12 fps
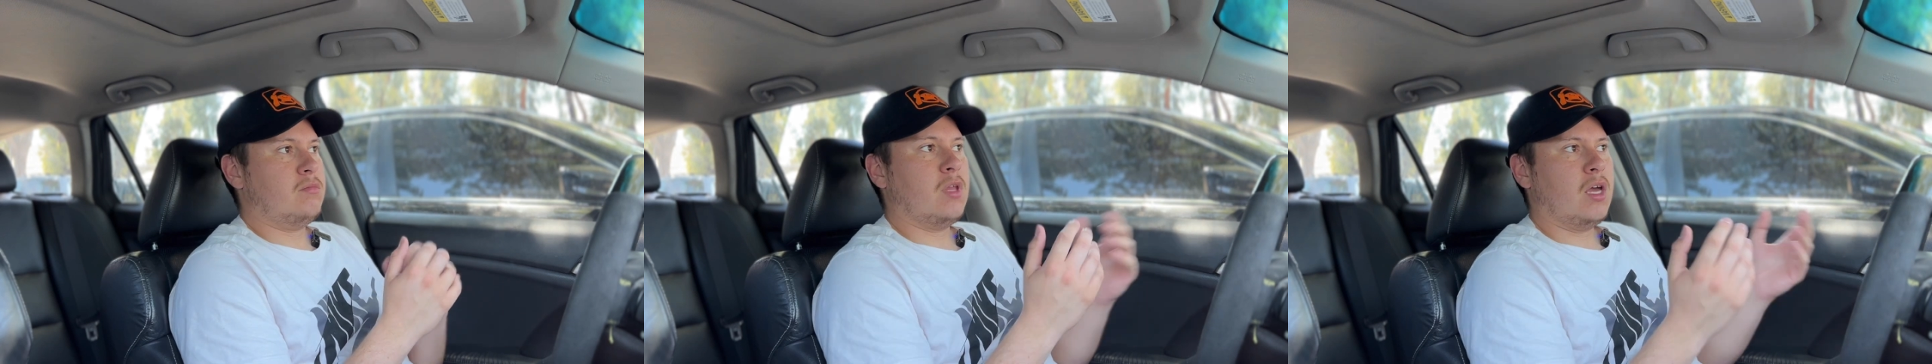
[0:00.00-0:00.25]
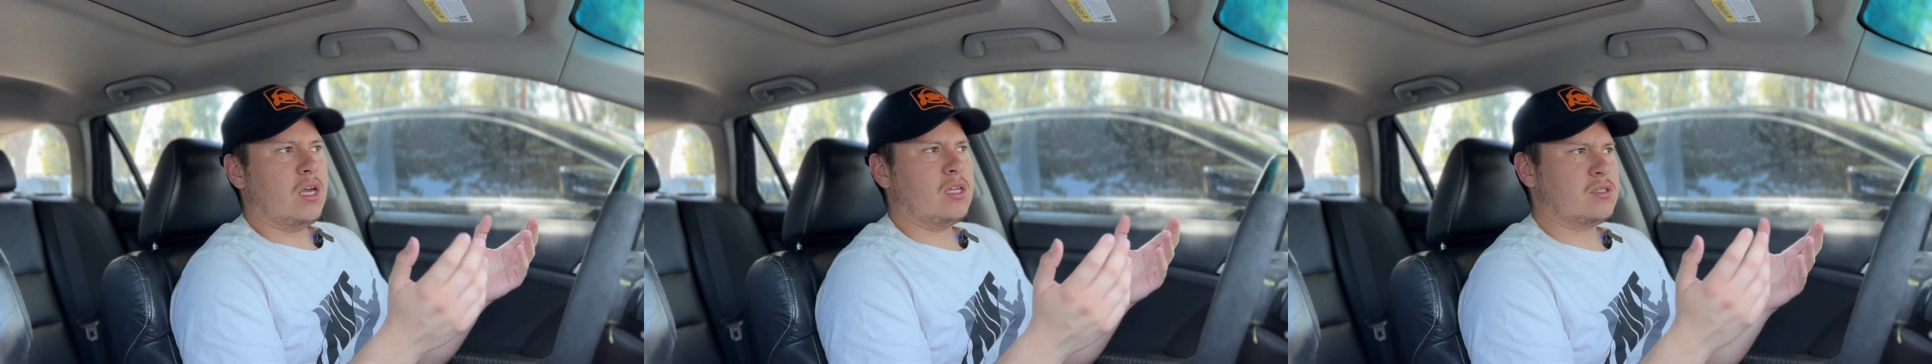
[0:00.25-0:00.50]

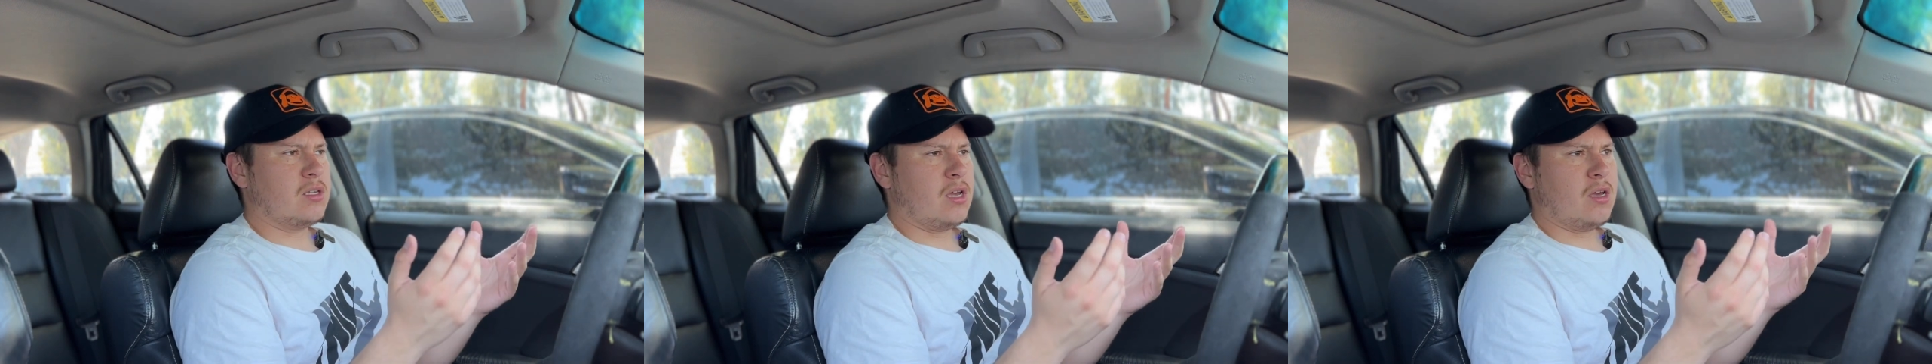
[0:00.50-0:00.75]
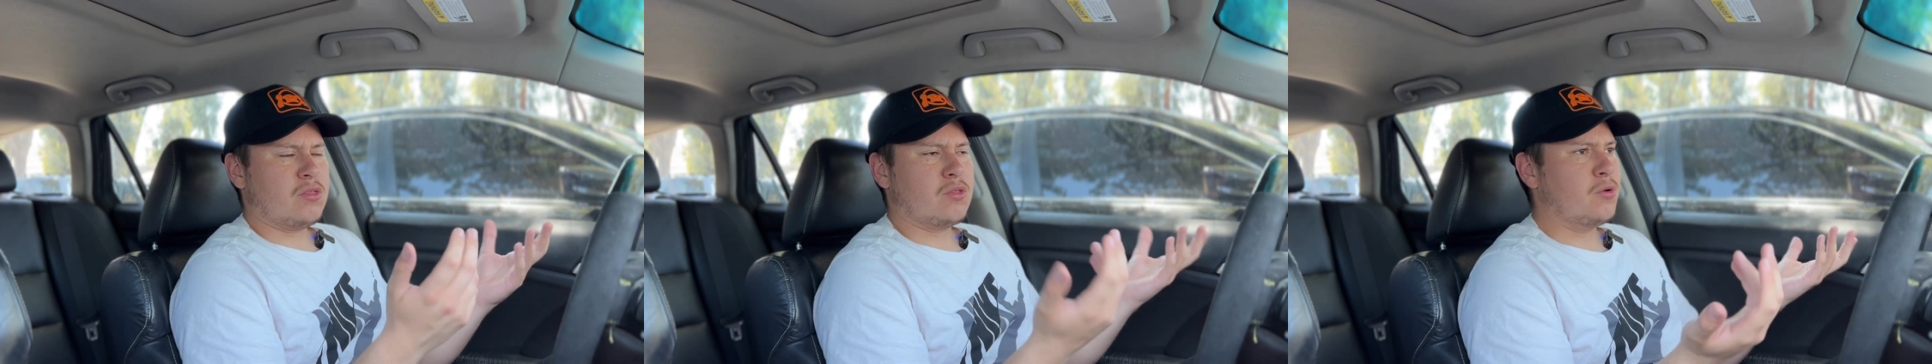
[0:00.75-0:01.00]
it's like
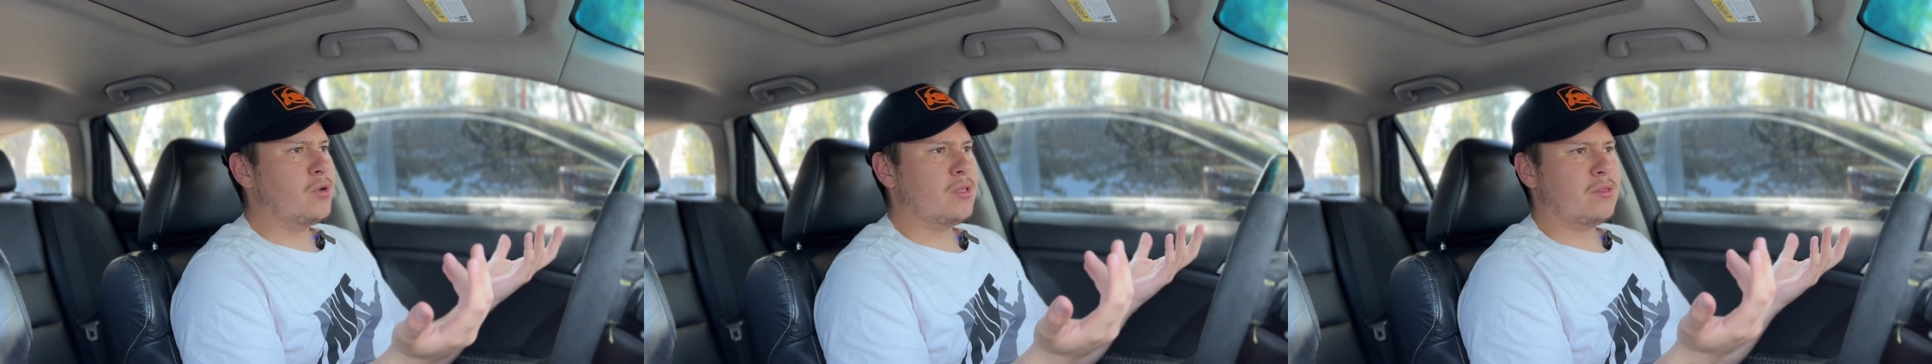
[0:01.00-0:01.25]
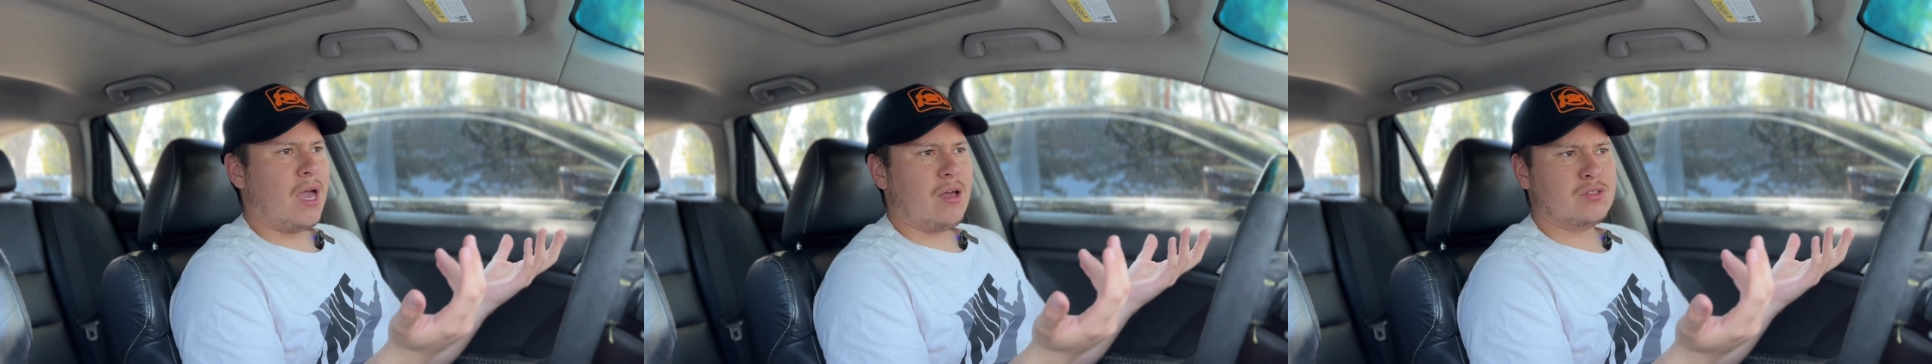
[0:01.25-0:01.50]
a
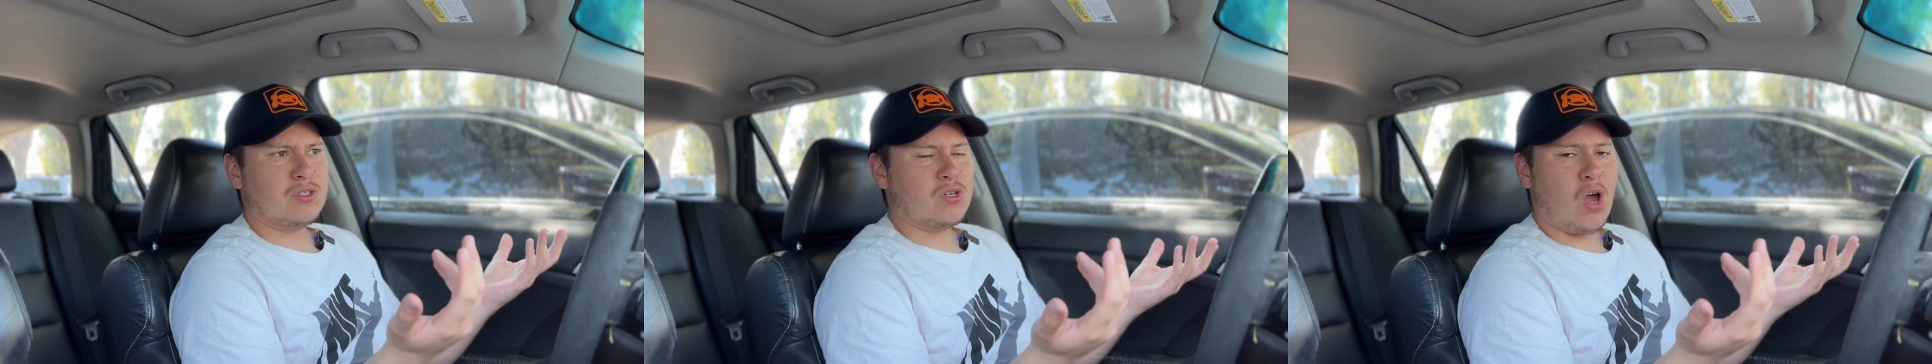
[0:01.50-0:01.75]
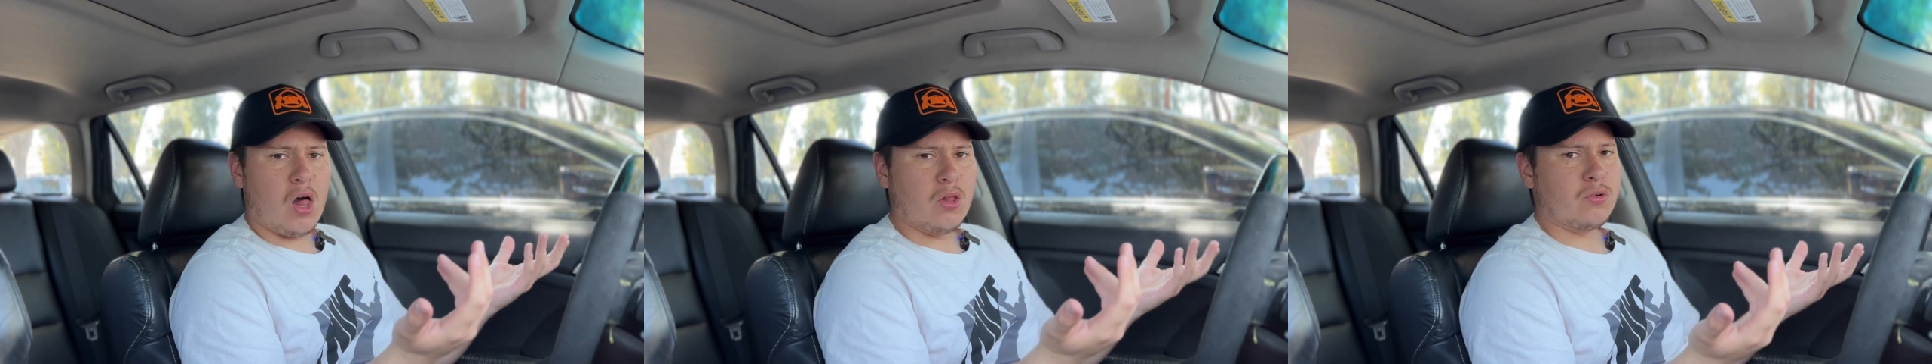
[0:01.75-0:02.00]

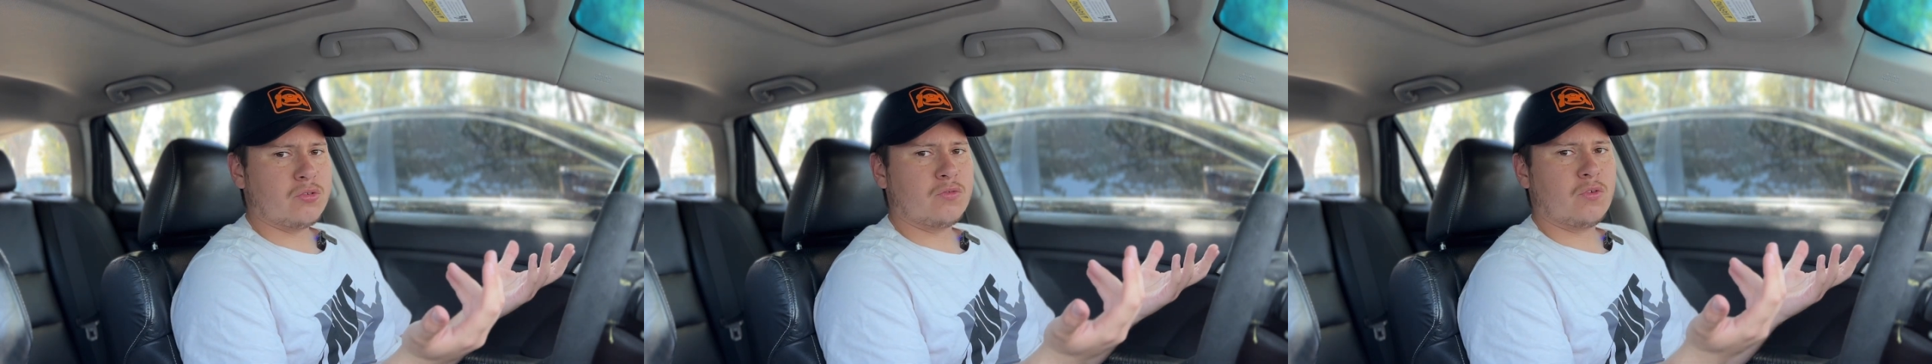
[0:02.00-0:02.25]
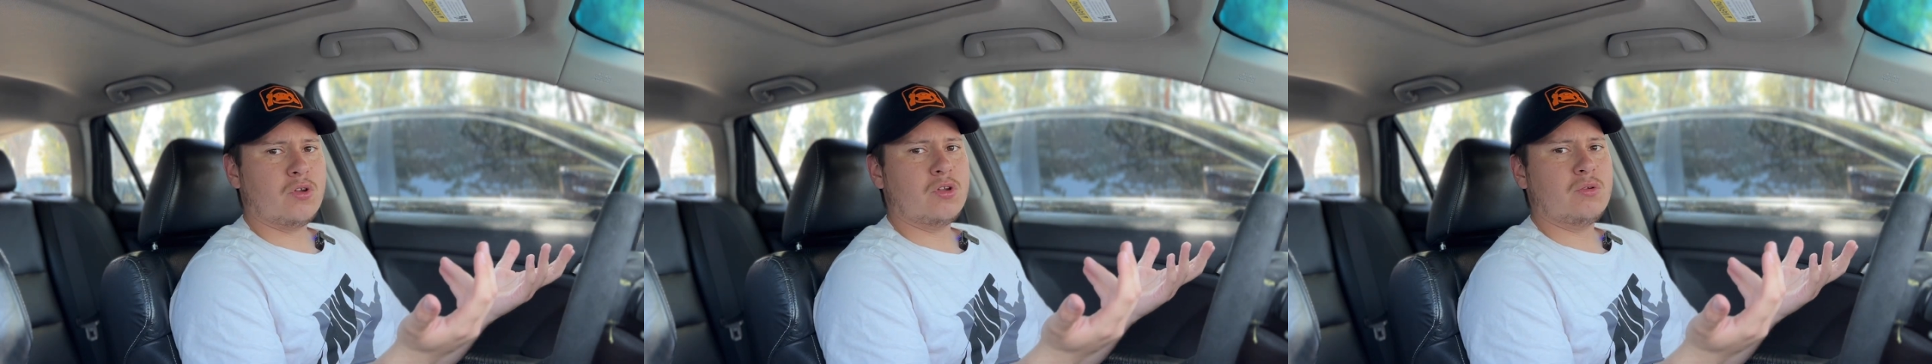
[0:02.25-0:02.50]
$30,000
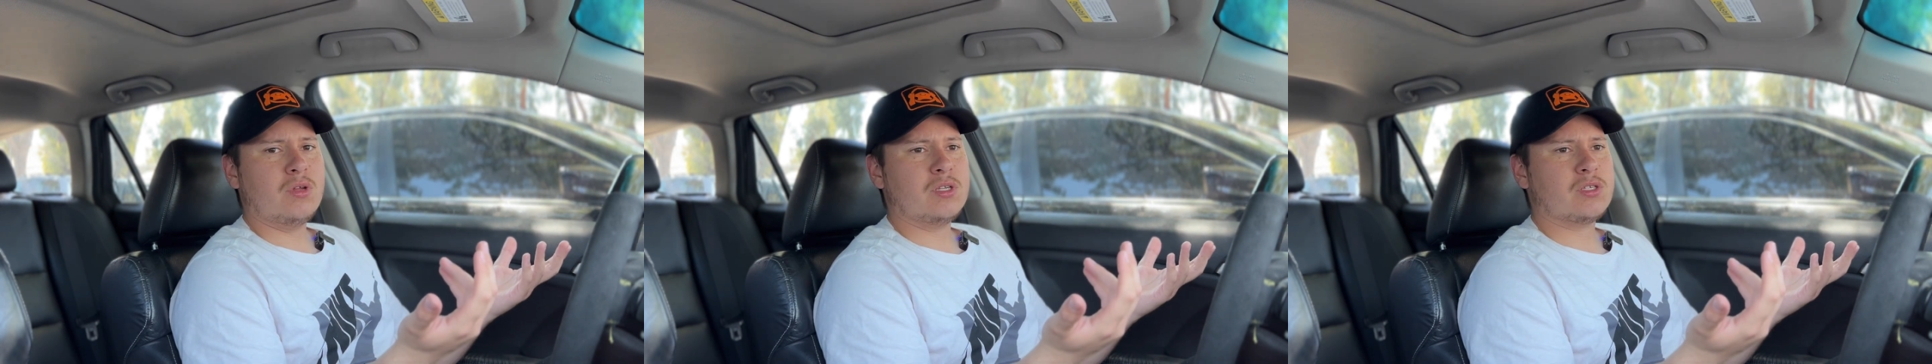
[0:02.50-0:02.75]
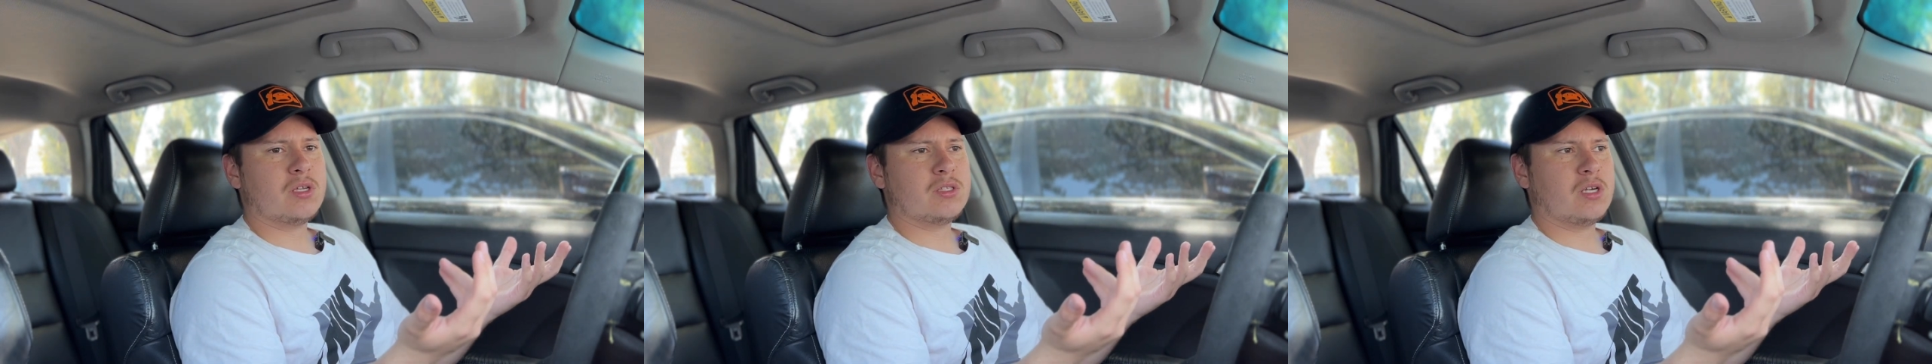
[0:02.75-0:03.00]
for a new
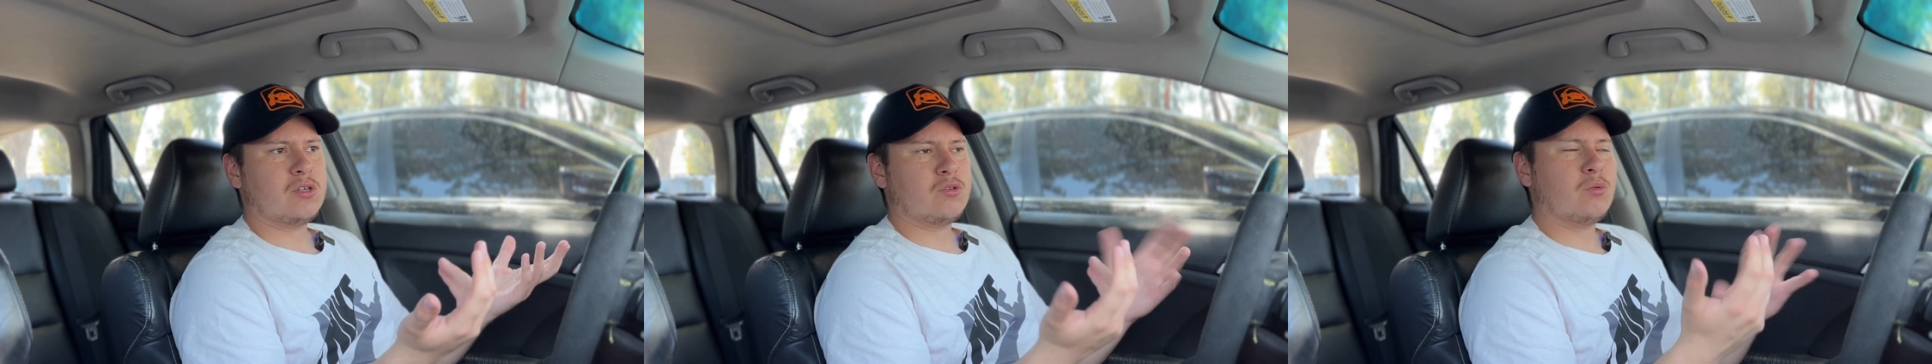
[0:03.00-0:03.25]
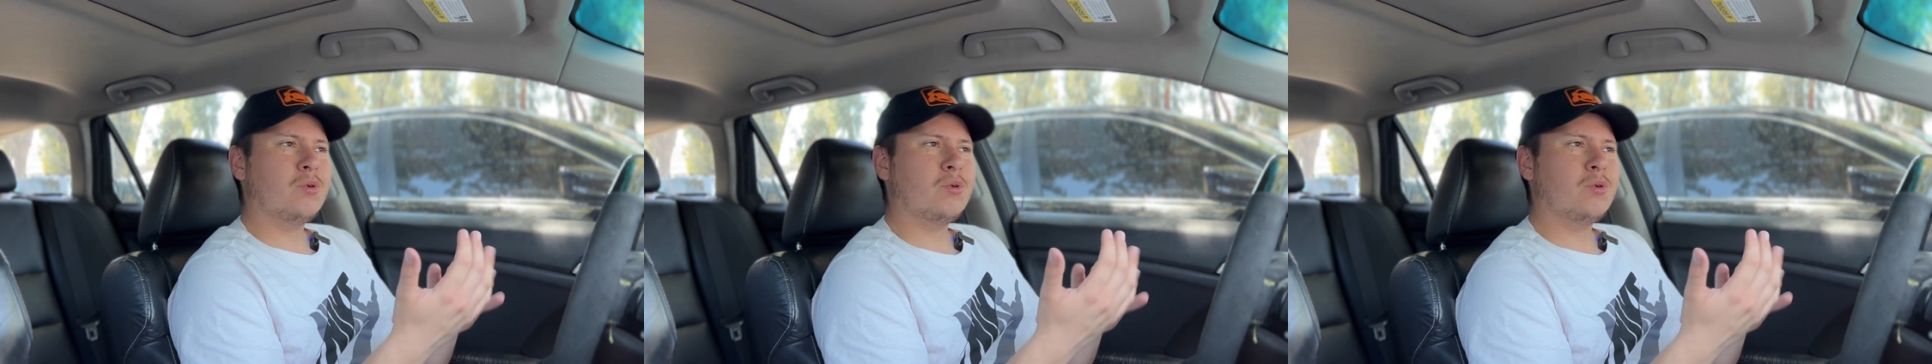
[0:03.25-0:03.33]
Nissan Sentra.